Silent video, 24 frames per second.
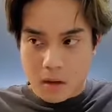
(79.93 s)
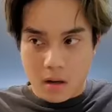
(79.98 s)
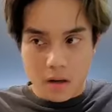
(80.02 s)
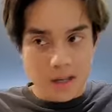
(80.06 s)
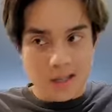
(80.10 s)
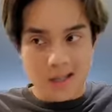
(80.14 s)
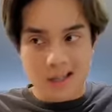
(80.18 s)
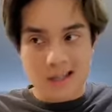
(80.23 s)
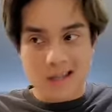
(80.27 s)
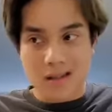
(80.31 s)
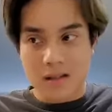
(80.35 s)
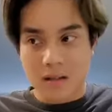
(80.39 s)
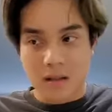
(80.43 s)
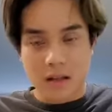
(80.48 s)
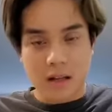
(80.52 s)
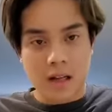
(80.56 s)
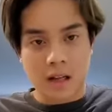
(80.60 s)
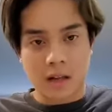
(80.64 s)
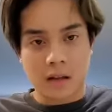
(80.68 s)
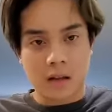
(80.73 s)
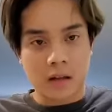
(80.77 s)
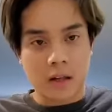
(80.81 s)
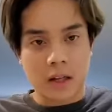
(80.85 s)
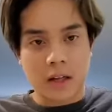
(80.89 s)
It doesn't
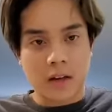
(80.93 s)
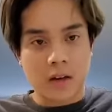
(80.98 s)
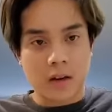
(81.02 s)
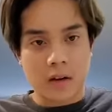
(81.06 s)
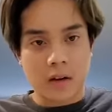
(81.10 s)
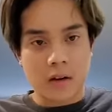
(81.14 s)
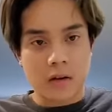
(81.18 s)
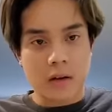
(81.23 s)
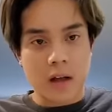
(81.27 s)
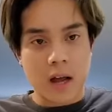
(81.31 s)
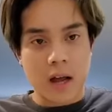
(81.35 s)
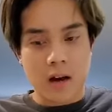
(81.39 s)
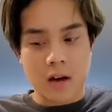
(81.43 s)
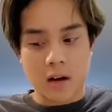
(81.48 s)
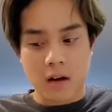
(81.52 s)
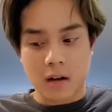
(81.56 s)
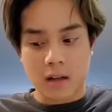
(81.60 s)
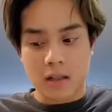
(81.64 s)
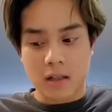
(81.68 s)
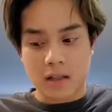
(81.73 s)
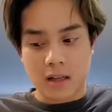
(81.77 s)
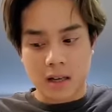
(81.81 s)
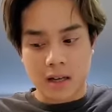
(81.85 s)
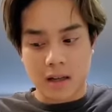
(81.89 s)
like linger at all.
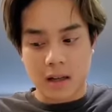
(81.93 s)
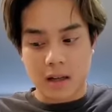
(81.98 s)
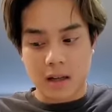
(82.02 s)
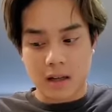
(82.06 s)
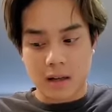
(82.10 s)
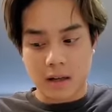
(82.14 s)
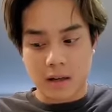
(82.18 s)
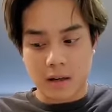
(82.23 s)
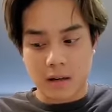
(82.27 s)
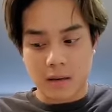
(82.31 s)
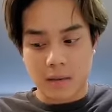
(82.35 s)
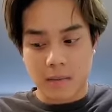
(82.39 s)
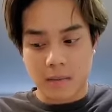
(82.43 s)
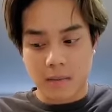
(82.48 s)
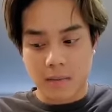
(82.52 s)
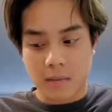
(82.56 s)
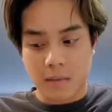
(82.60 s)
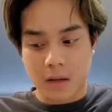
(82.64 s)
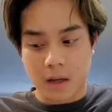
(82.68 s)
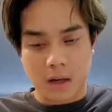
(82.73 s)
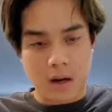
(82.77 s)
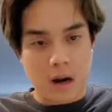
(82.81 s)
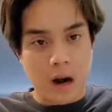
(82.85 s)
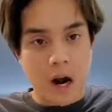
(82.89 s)
It's not like a
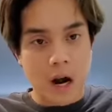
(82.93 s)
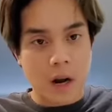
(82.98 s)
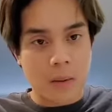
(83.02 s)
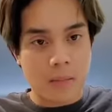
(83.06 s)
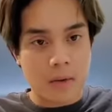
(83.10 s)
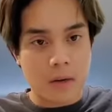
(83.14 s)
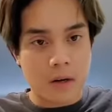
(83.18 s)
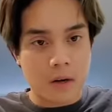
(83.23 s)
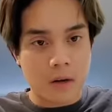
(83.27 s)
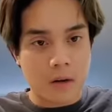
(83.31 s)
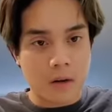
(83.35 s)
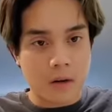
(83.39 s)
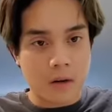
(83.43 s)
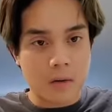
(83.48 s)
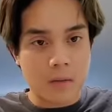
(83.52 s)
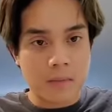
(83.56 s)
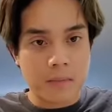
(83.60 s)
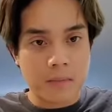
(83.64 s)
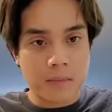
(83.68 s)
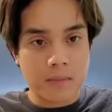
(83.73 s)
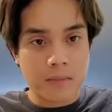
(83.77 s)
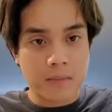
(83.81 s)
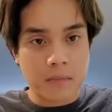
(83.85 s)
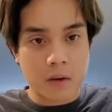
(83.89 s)
like a habanero
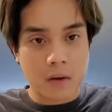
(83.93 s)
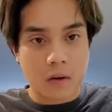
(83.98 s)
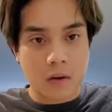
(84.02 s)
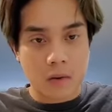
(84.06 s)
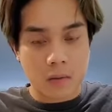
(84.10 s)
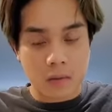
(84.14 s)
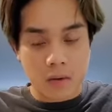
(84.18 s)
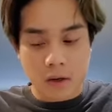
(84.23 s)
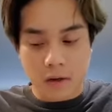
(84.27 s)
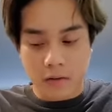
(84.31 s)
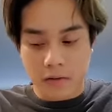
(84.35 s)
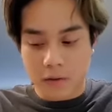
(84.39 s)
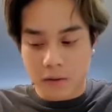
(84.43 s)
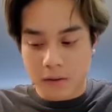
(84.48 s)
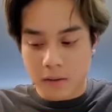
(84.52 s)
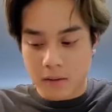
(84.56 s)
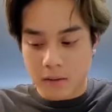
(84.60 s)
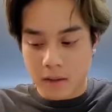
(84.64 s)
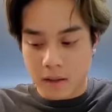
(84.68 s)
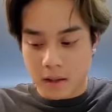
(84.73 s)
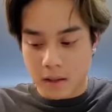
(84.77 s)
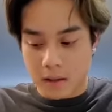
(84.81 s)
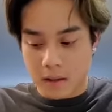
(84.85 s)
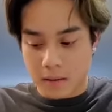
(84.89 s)
or whatever.
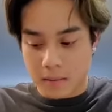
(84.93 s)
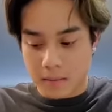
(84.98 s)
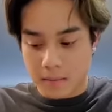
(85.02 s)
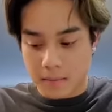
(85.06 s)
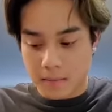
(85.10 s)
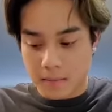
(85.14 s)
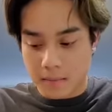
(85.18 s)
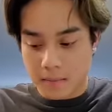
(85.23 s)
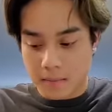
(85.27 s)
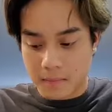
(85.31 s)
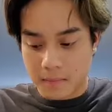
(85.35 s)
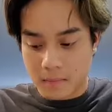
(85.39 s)
Um,